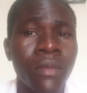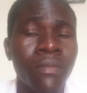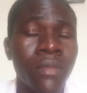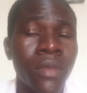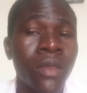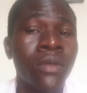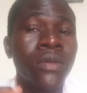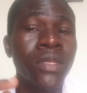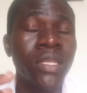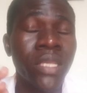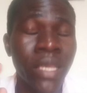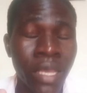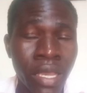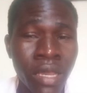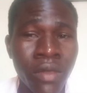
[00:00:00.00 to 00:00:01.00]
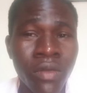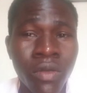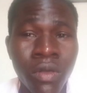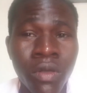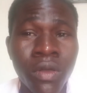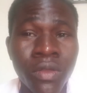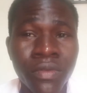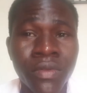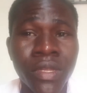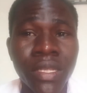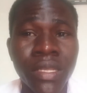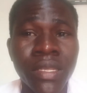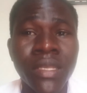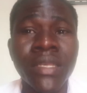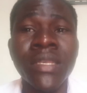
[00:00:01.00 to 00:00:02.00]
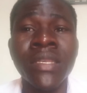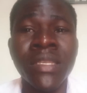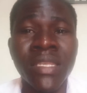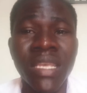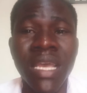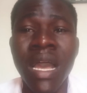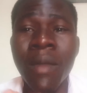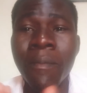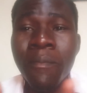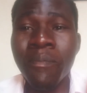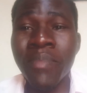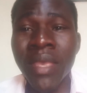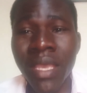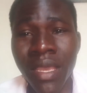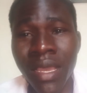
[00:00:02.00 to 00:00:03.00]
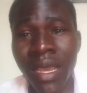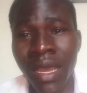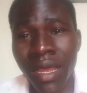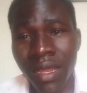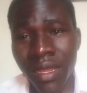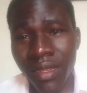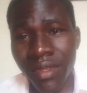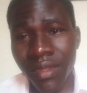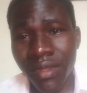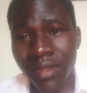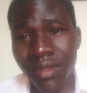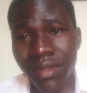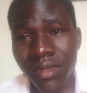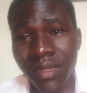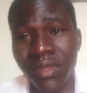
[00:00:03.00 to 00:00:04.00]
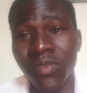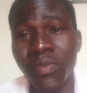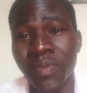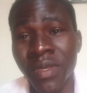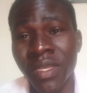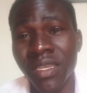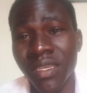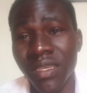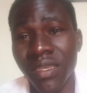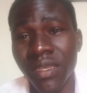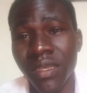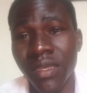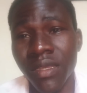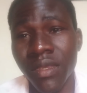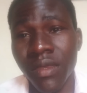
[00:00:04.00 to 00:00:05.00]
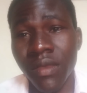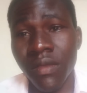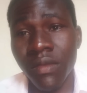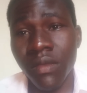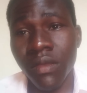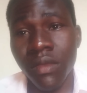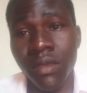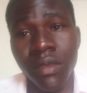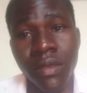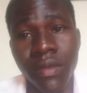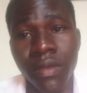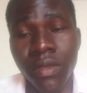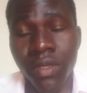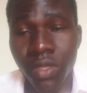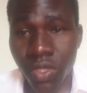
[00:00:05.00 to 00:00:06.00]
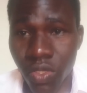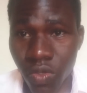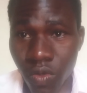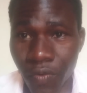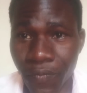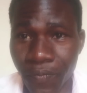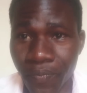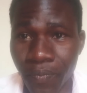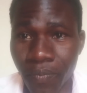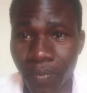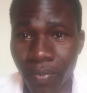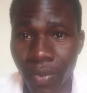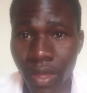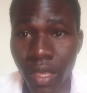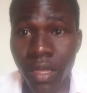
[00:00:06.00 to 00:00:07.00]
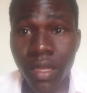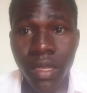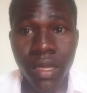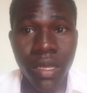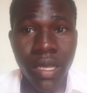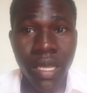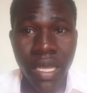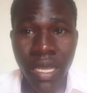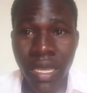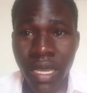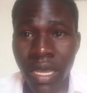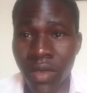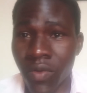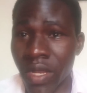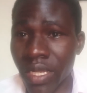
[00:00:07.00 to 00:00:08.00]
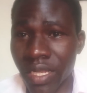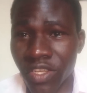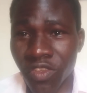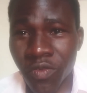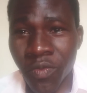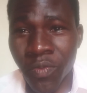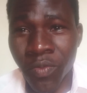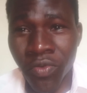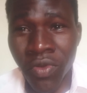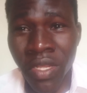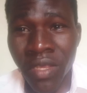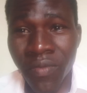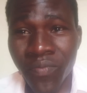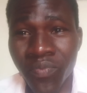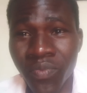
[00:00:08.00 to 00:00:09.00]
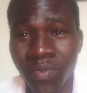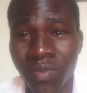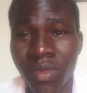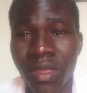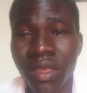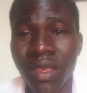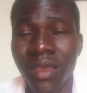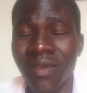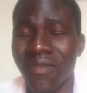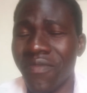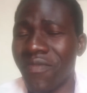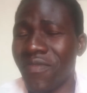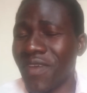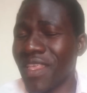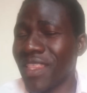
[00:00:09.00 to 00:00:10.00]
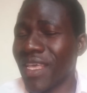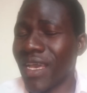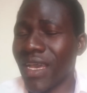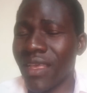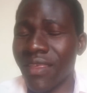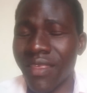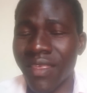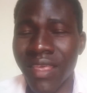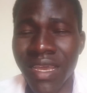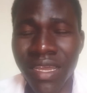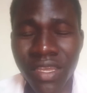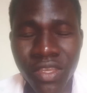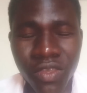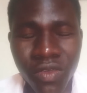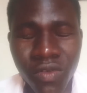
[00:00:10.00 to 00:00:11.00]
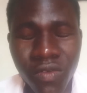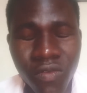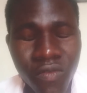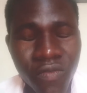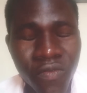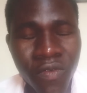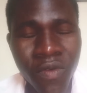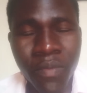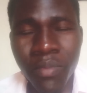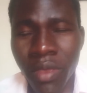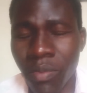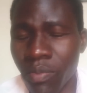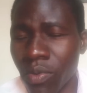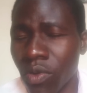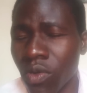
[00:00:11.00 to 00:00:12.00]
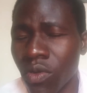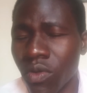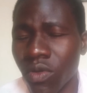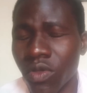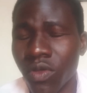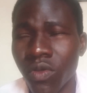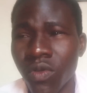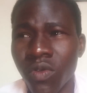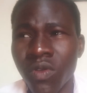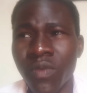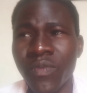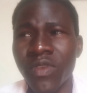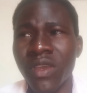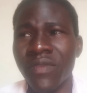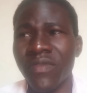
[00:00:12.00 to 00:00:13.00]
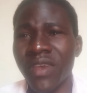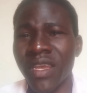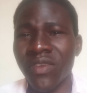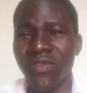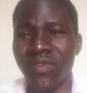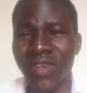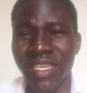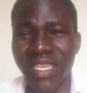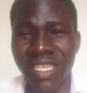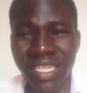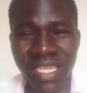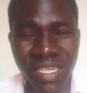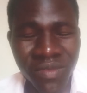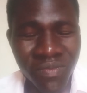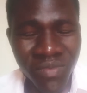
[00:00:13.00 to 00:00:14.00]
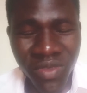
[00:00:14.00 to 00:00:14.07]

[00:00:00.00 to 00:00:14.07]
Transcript: Because hell only is a bigger topic. So I want us to pray. Father, I thank you for people whom you have entrusted me